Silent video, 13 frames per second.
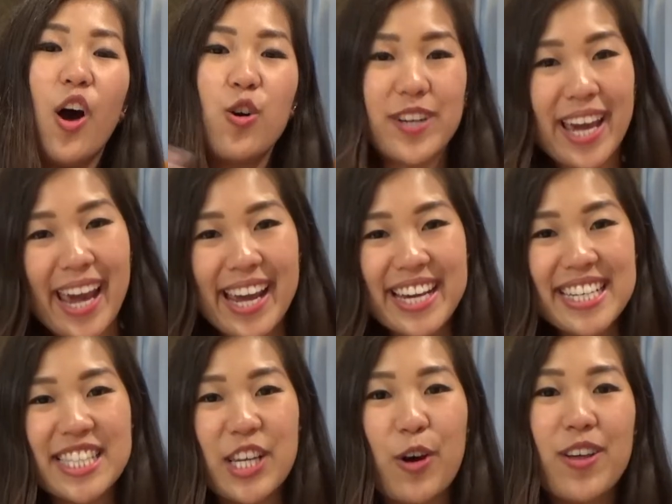Okay,
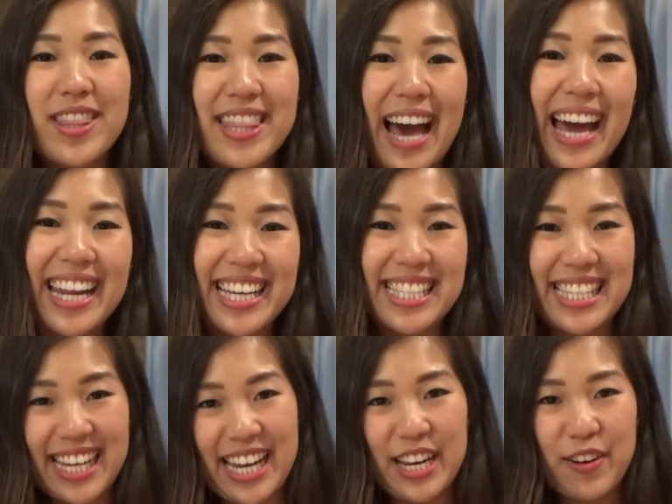so that
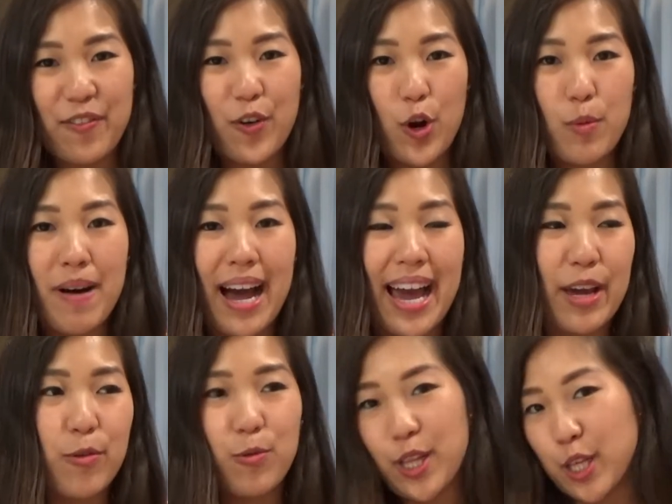is it for
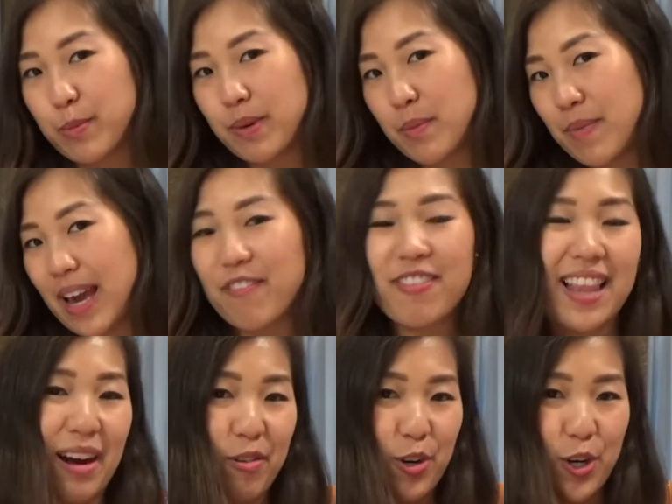my Will You Be My
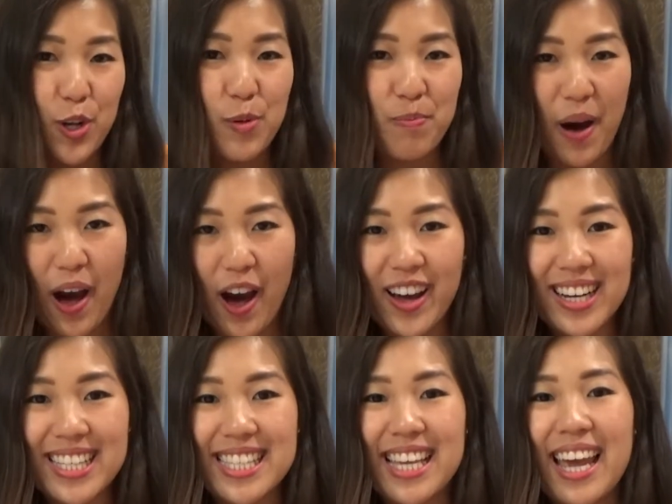Flower Girl
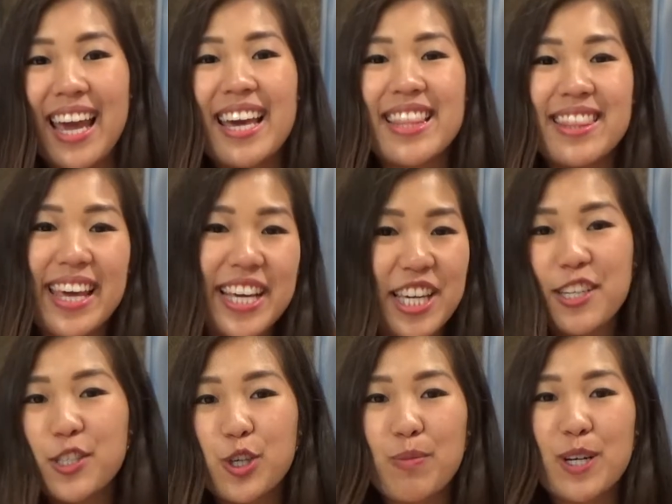box. Thank
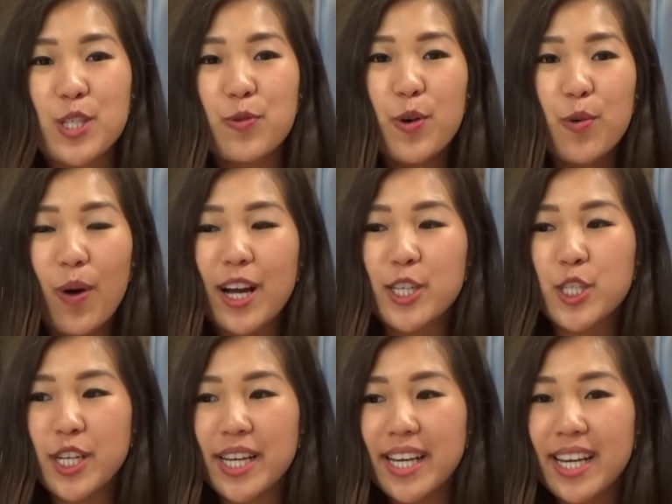you so much for
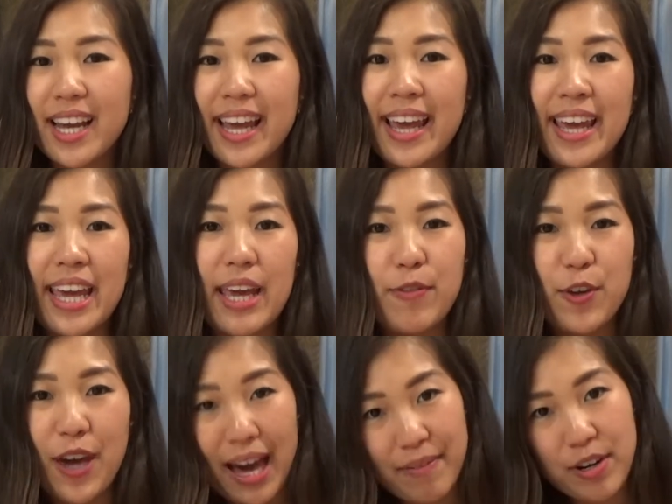watching. If
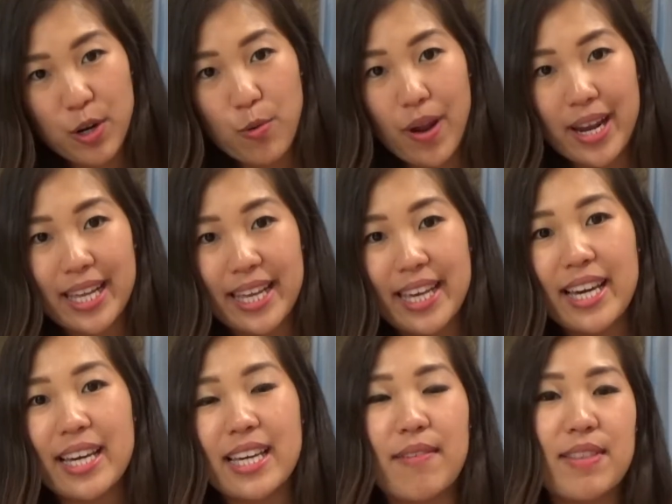you haven't
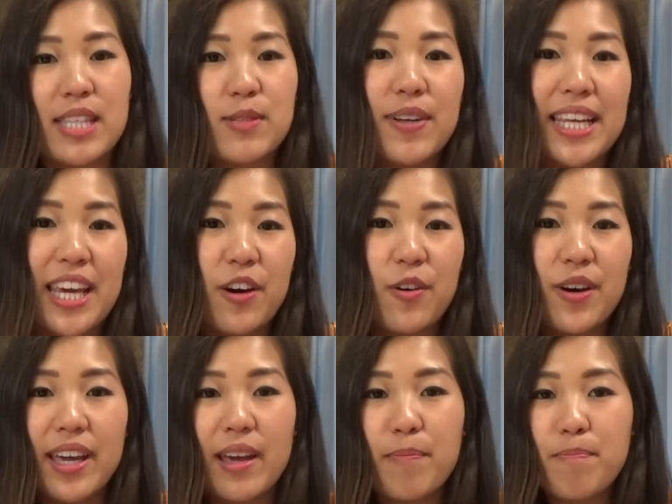already, give this video
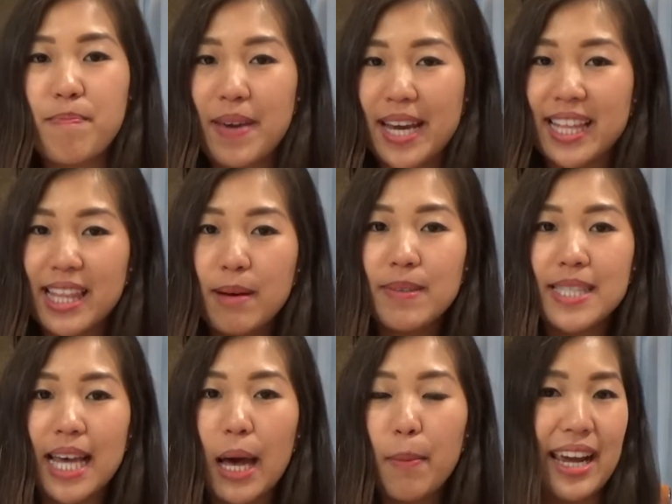a big
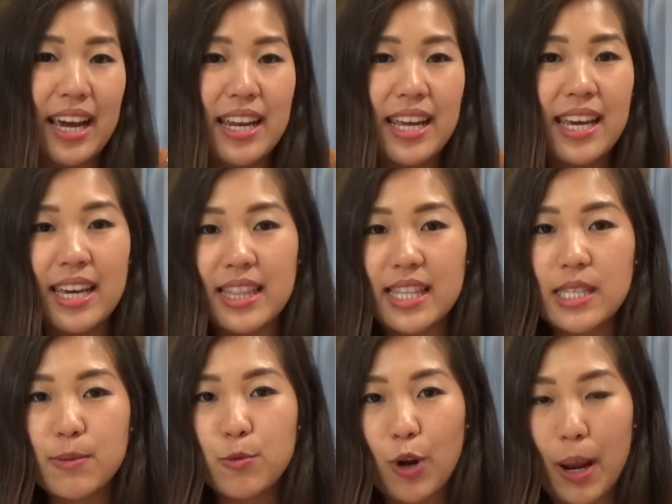thumbs up and hit the
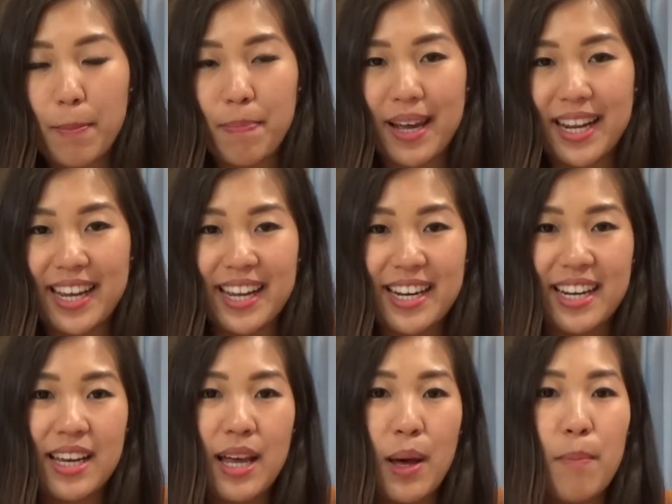subscribe
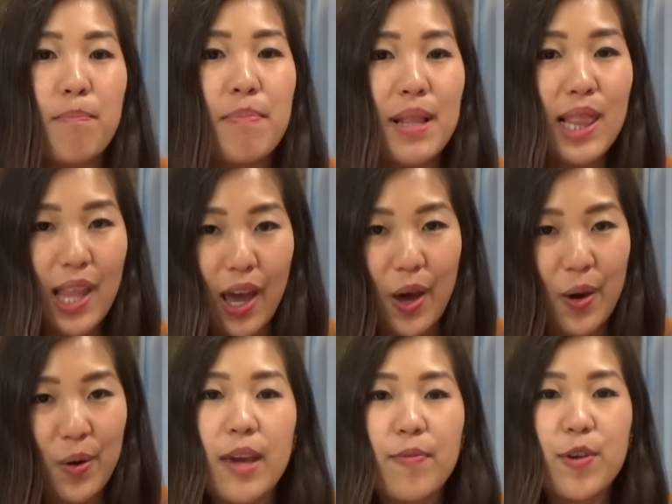button
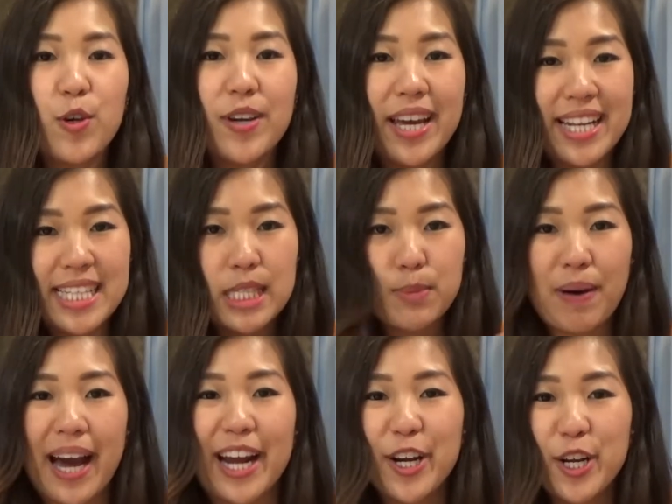below. If you get
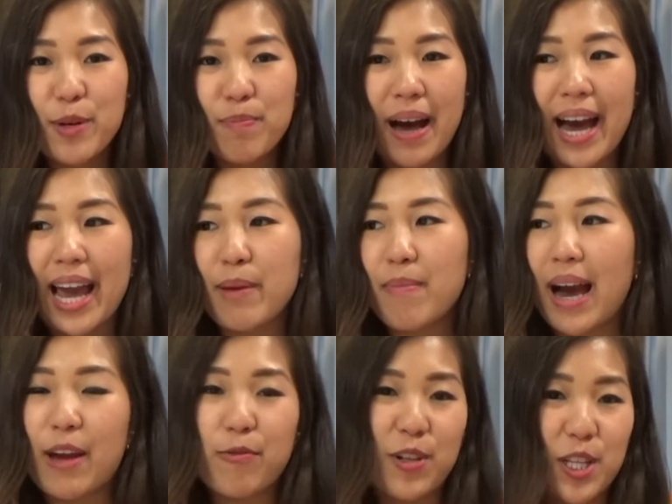inspired by
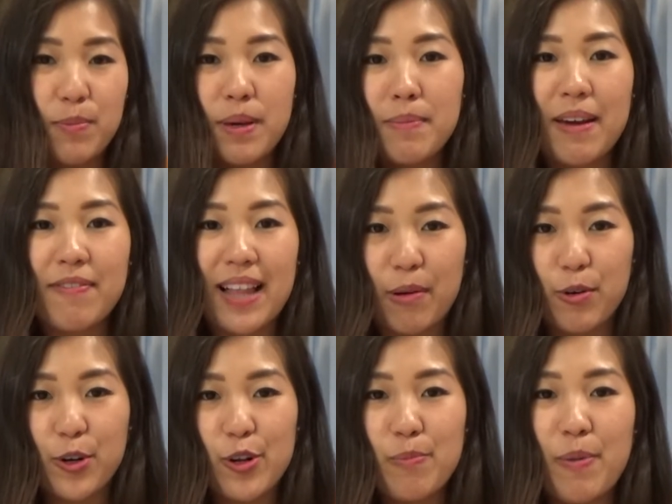my Will You Be My
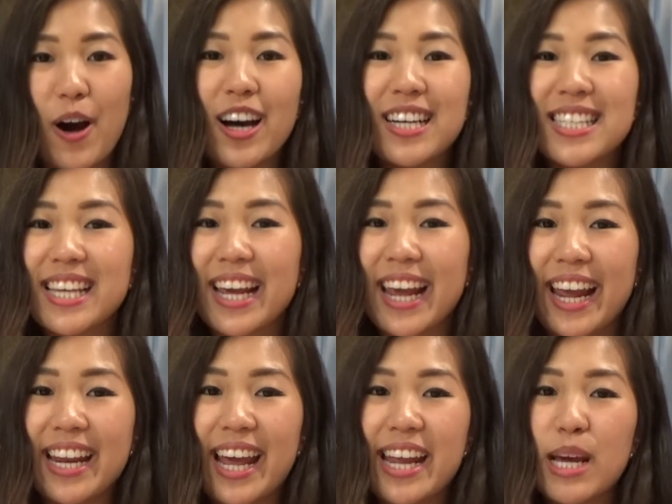Flower Girl box
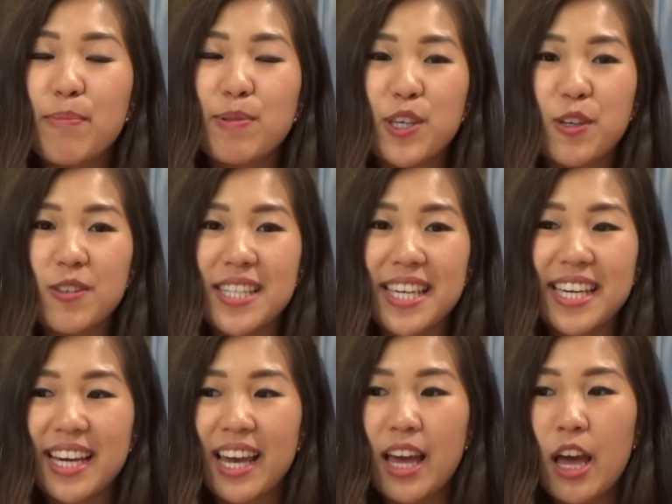and end up
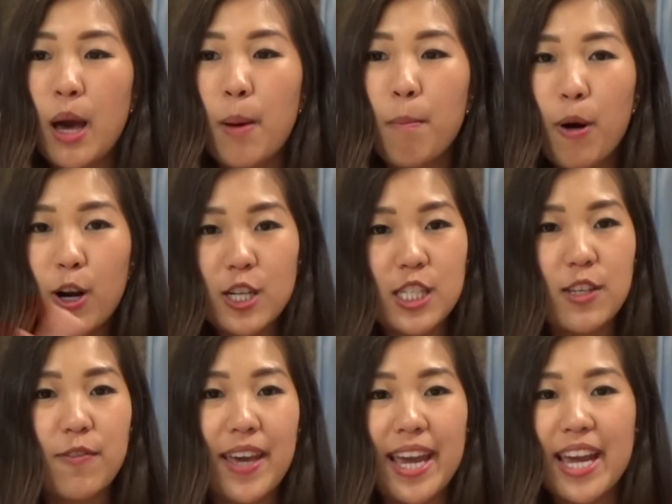using parts
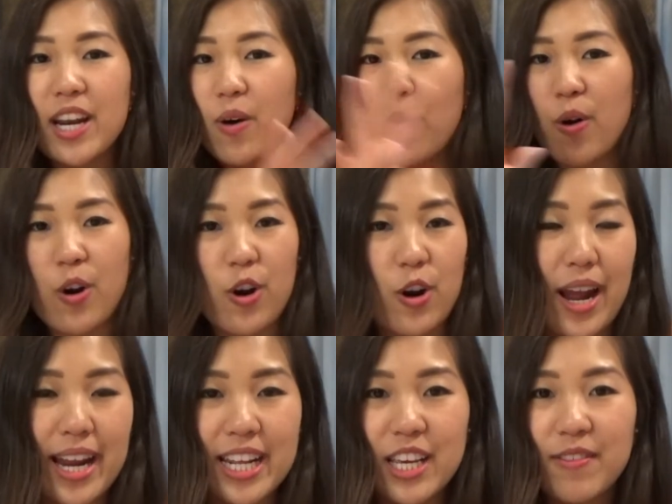of it or
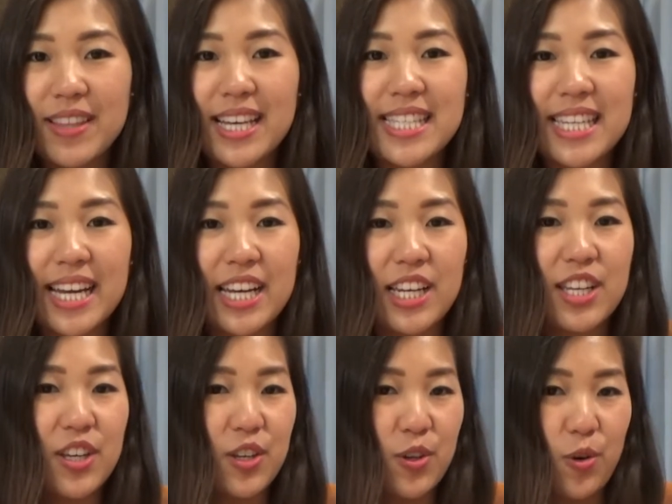any of this
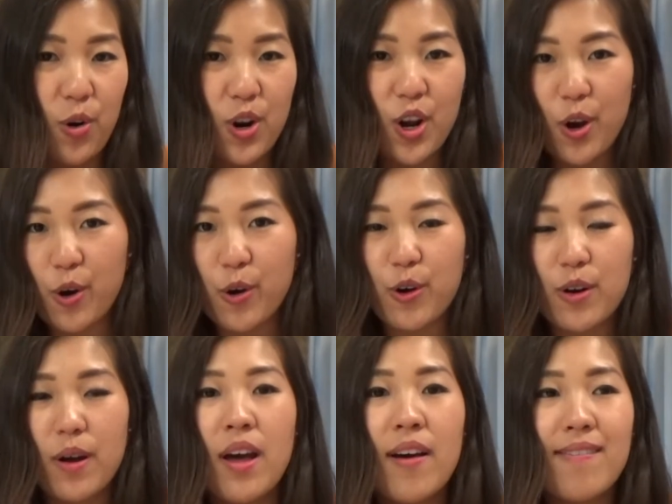in your
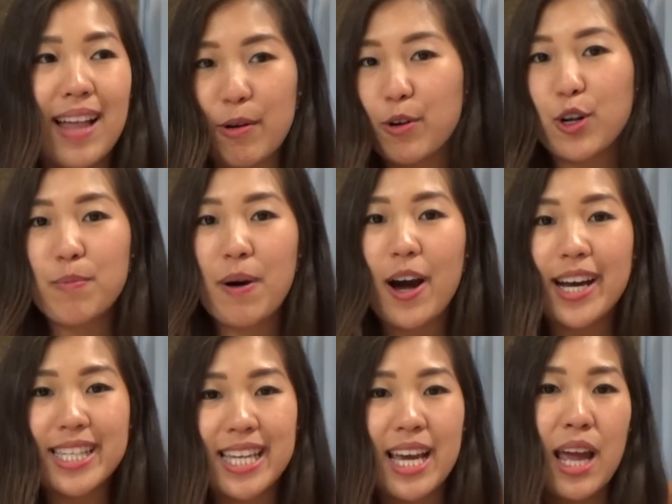own Flower Girl
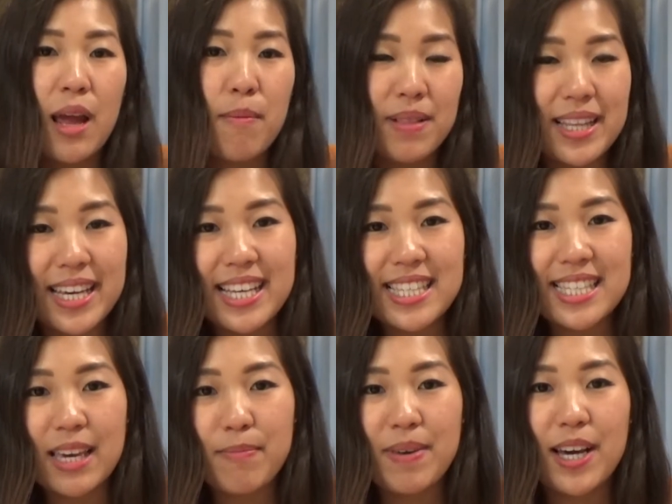box, please
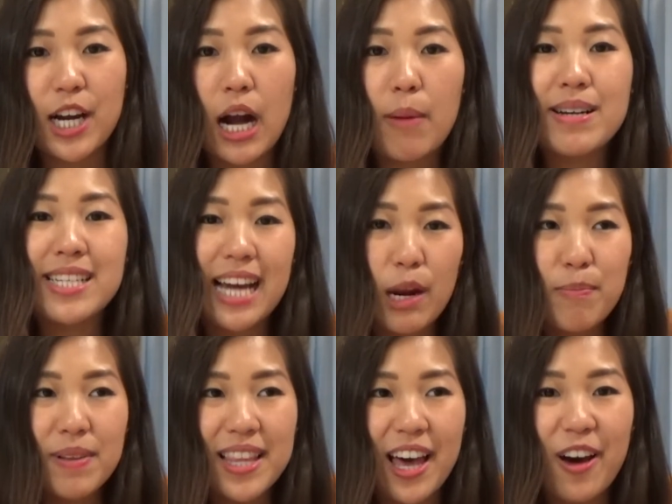give me a comment down
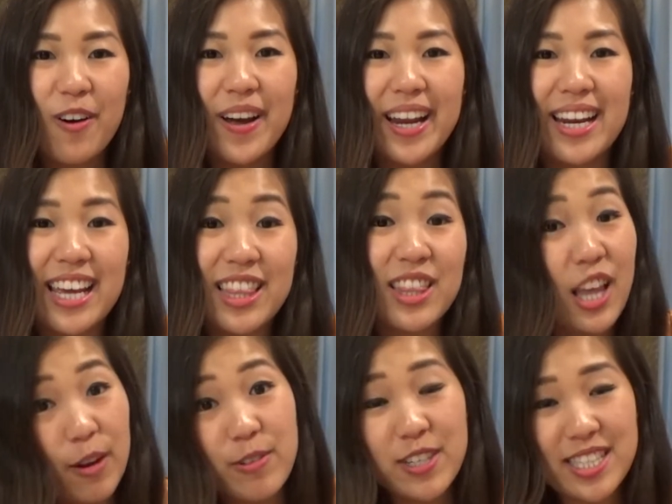below, and I'd
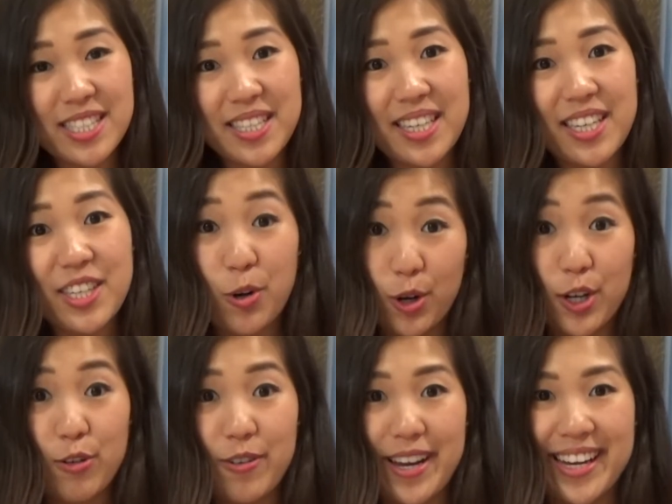love to see your
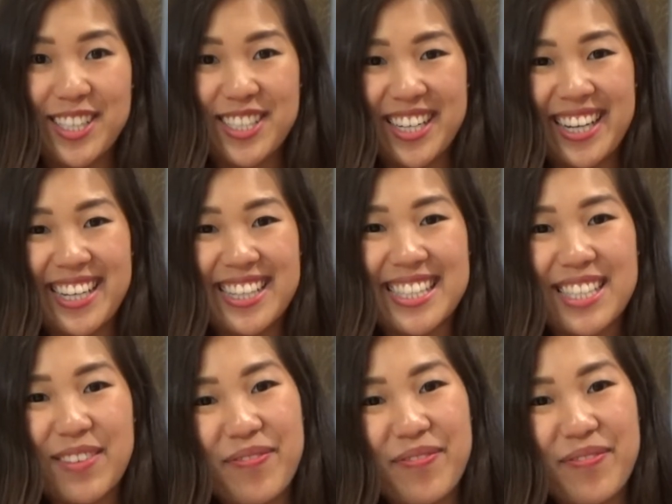creations.